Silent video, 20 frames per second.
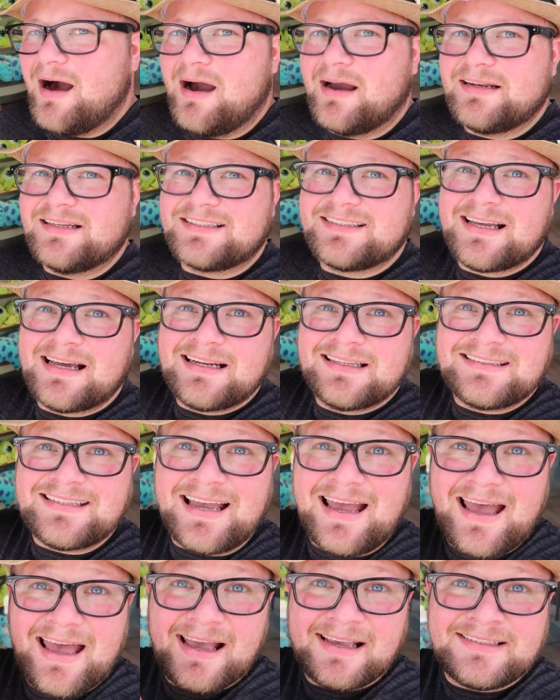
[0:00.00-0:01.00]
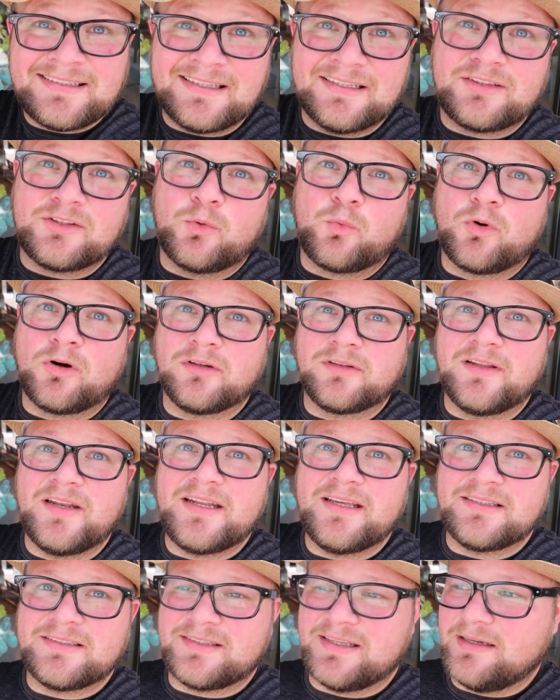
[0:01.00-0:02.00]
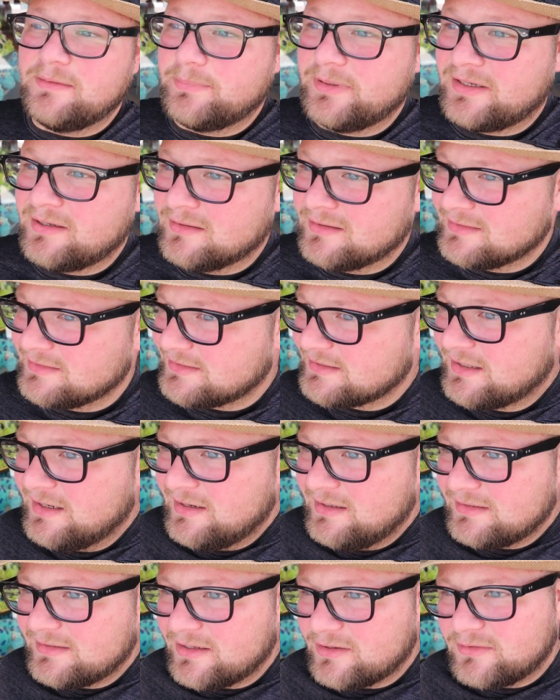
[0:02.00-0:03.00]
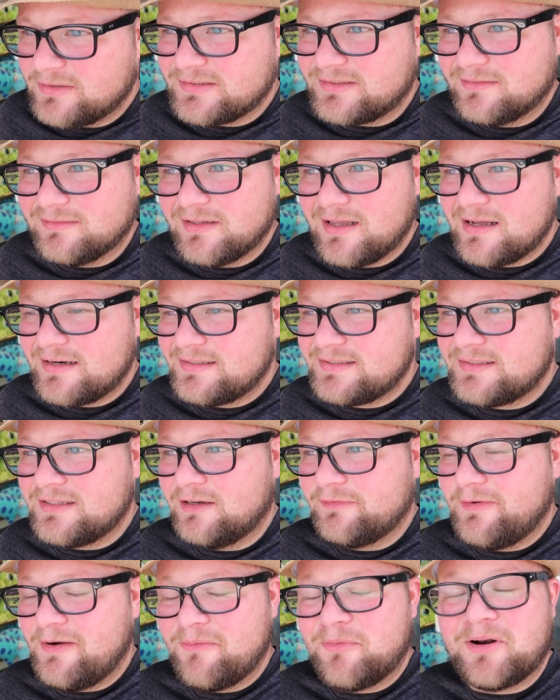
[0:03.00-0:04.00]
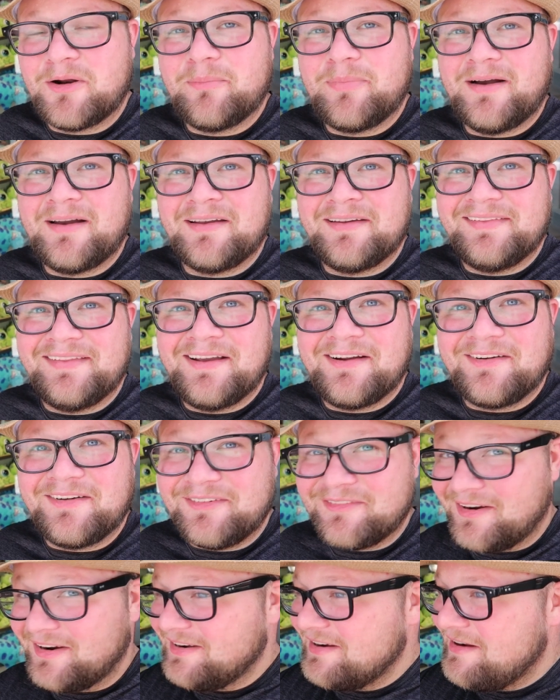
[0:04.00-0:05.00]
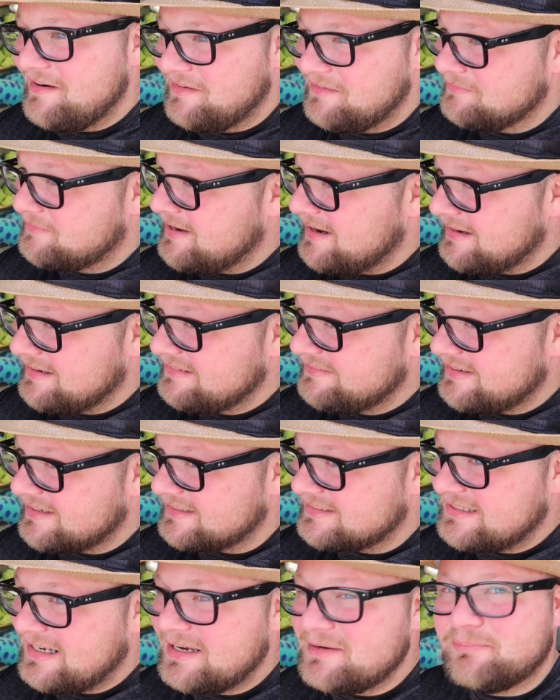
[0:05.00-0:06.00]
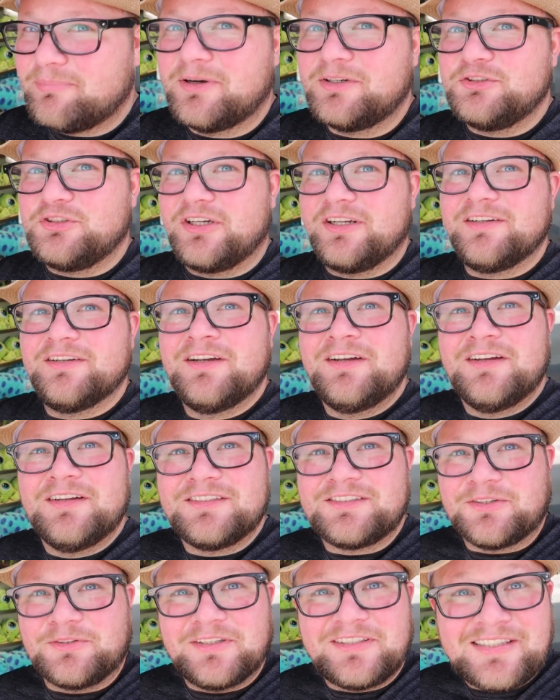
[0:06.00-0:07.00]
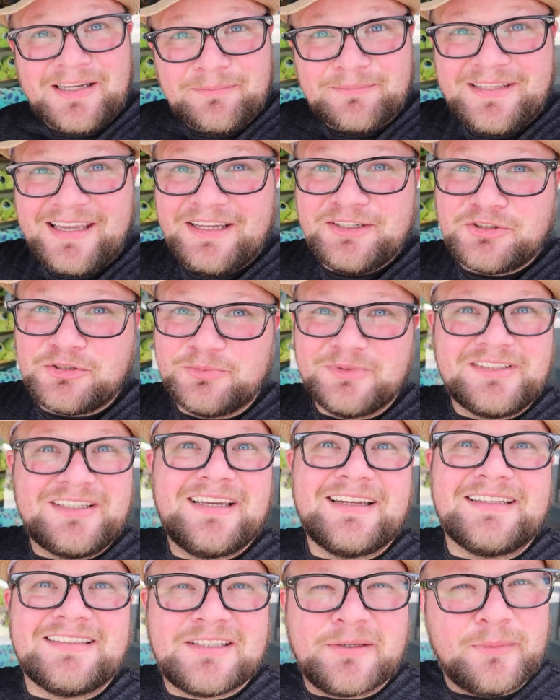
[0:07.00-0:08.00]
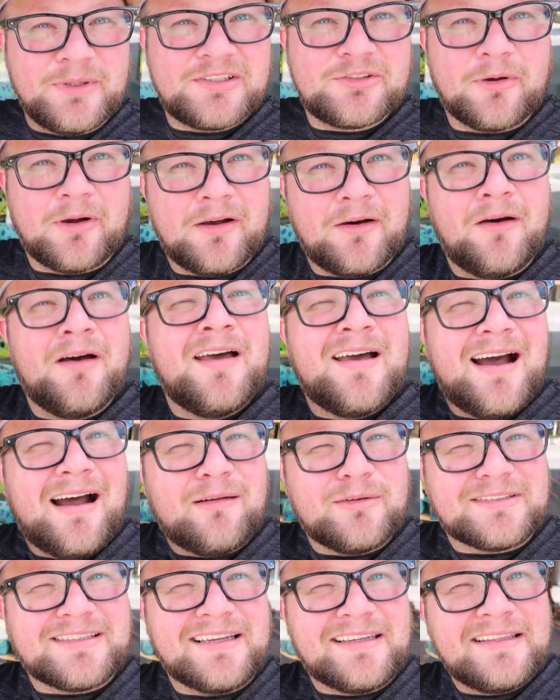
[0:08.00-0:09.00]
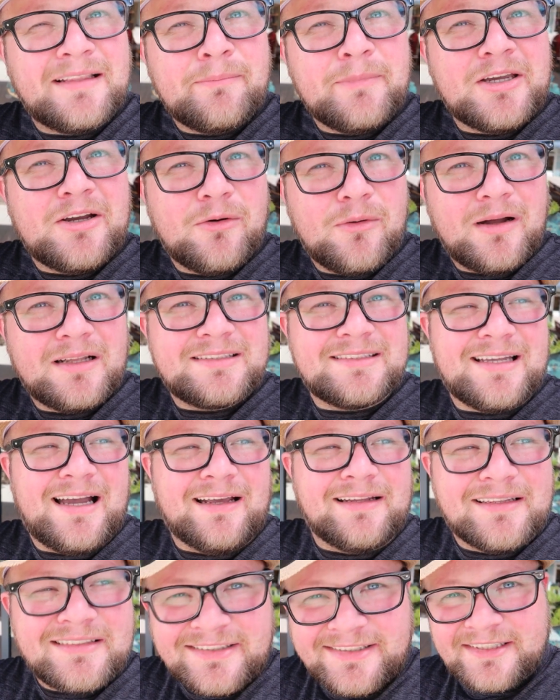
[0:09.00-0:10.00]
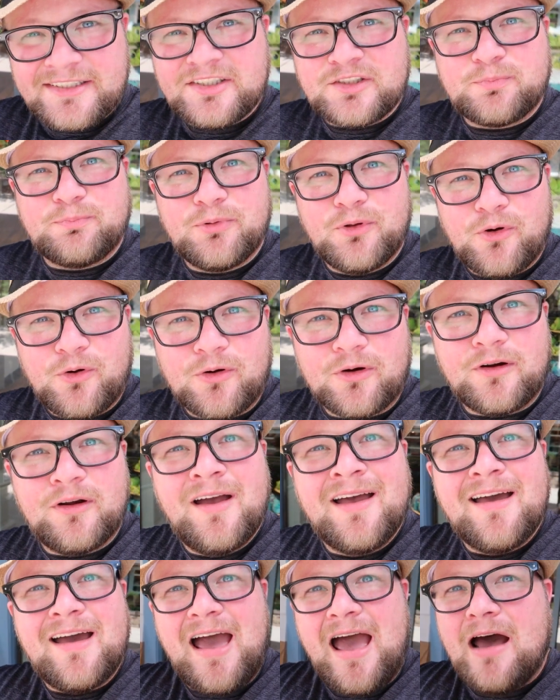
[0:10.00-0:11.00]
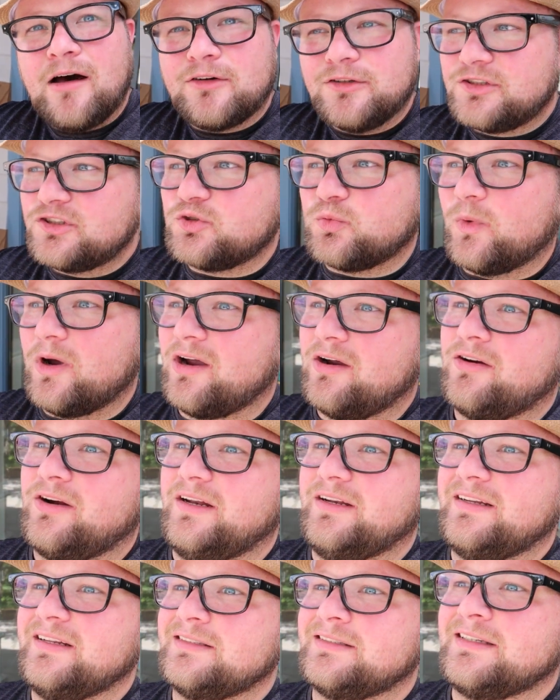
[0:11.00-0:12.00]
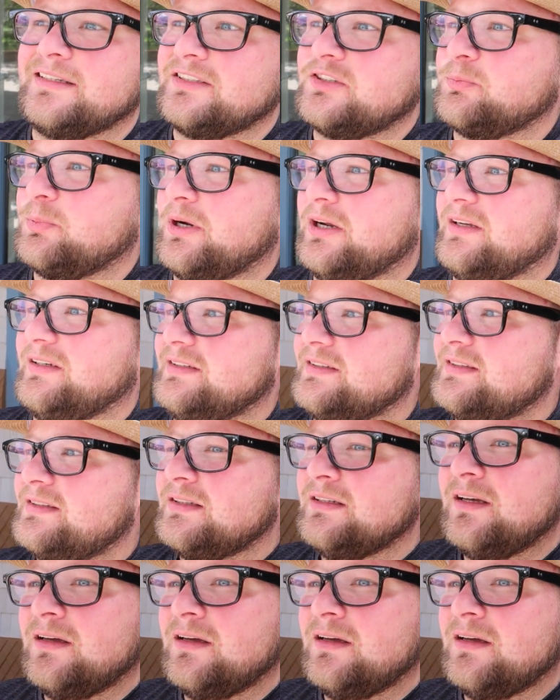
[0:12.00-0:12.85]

I decided to exit the World of Disney because there is a lot of stuff I want to buy in there, and right now I'm kind of on a tight budget. So the temptation was getting to me, so I was like, let me go outside. Let's explore elsewhere in Disney Springs.